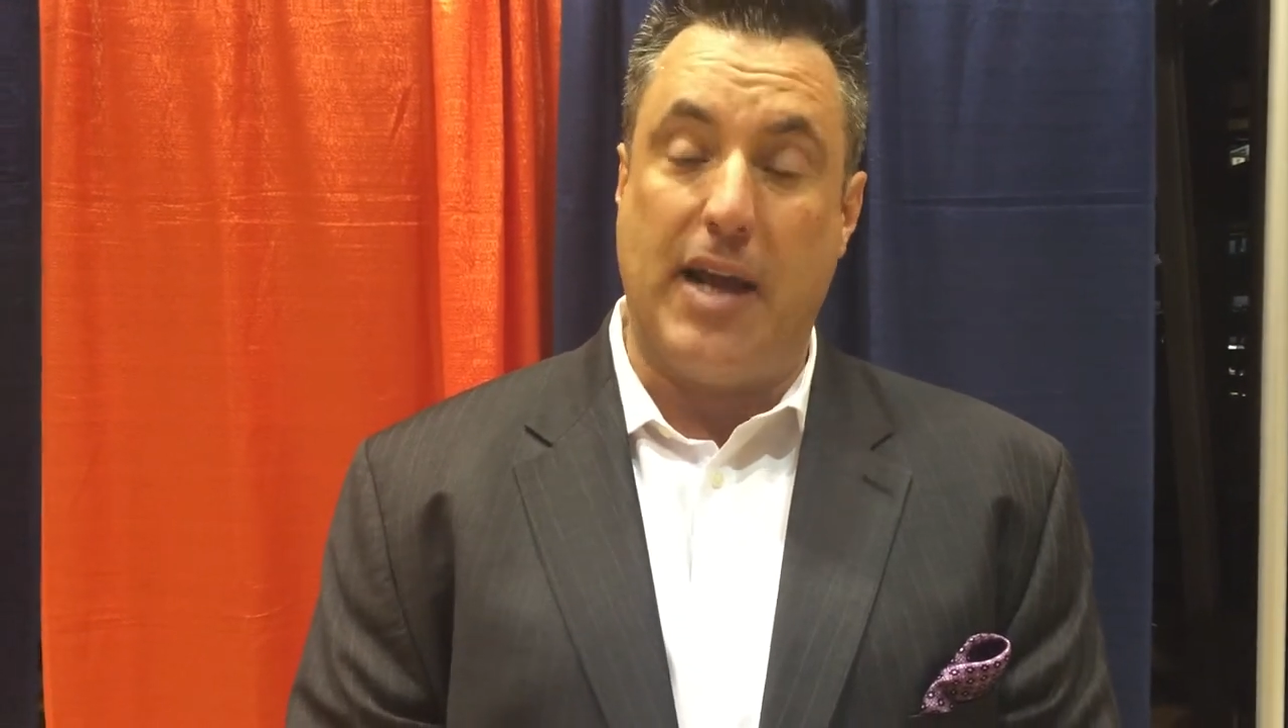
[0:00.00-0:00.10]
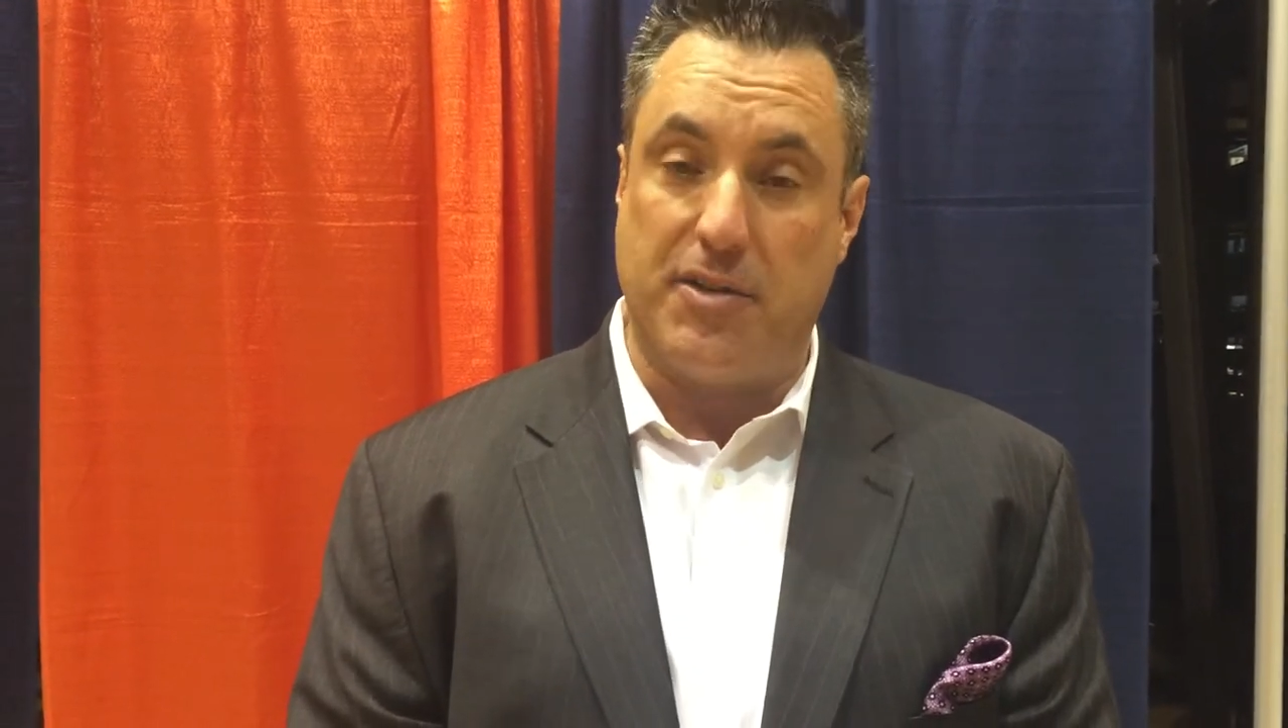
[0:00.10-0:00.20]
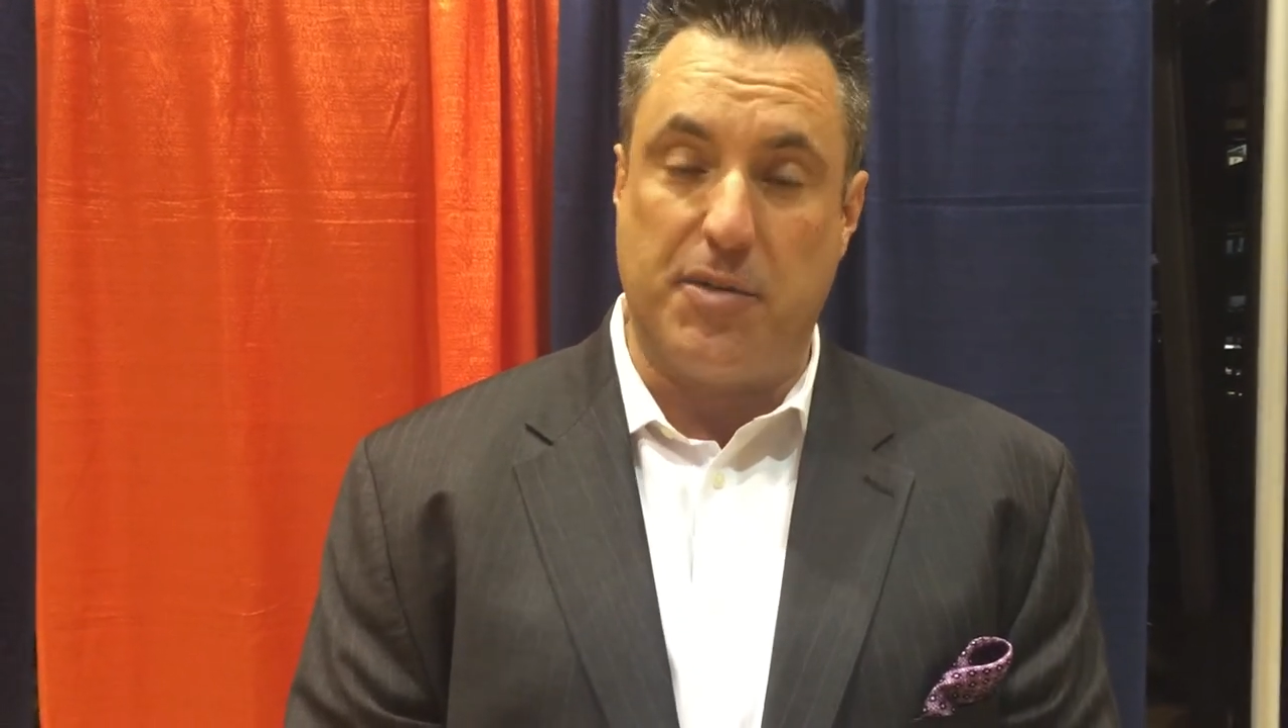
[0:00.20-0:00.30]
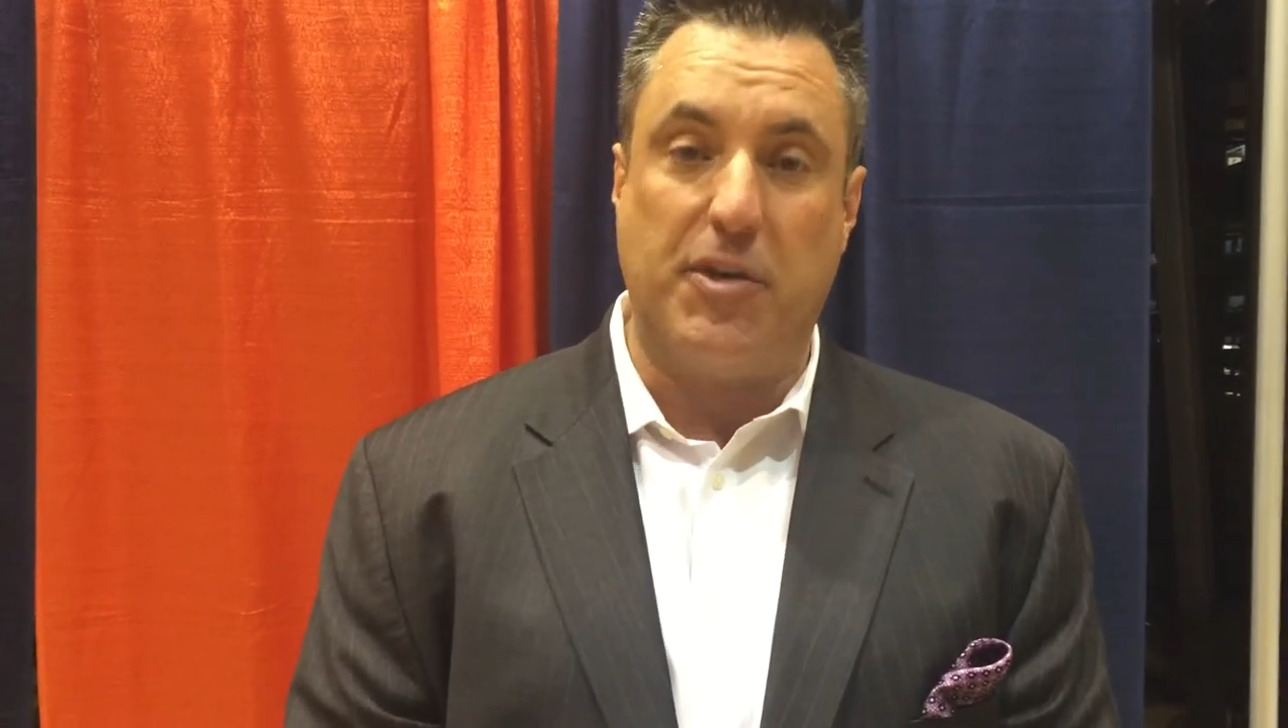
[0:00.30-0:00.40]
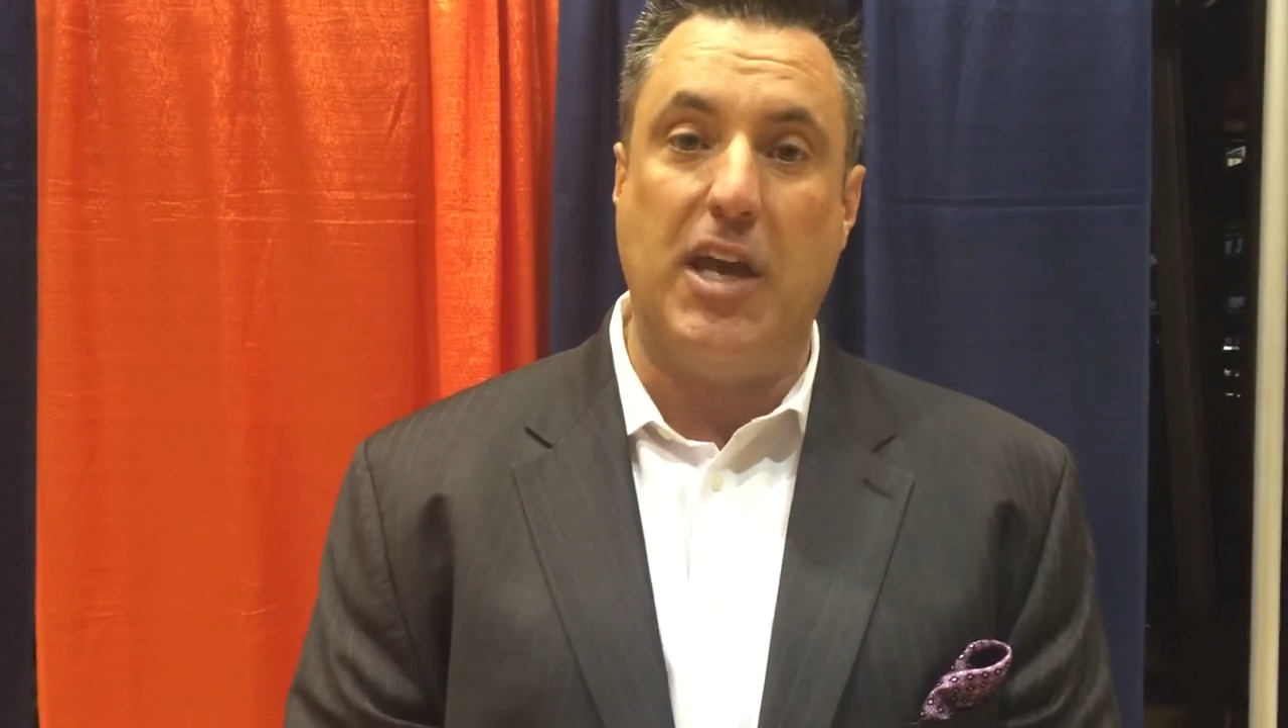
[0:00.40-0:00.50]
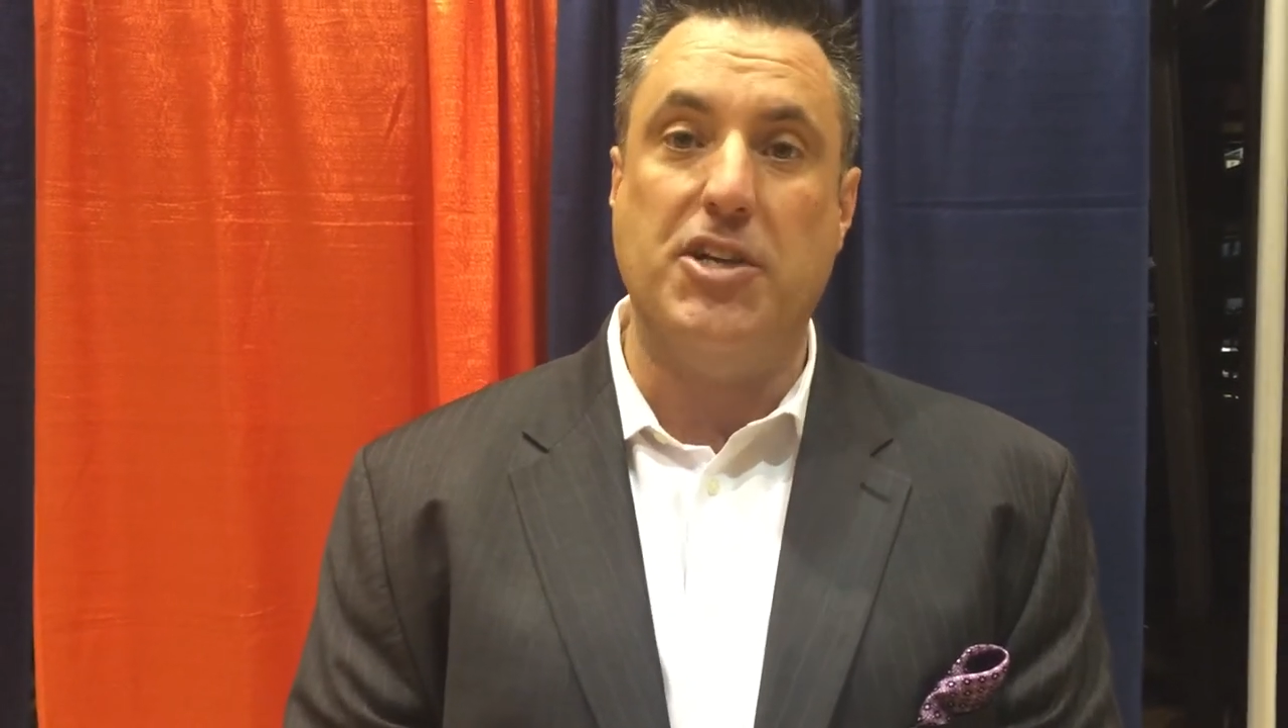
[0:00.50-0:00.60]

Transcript: down some key